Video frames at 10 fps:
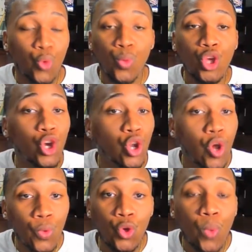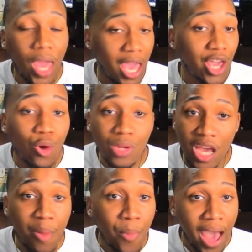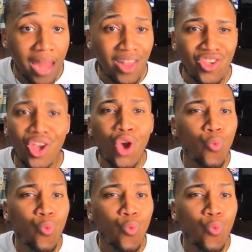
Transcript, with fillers: We good on you and your damn apology.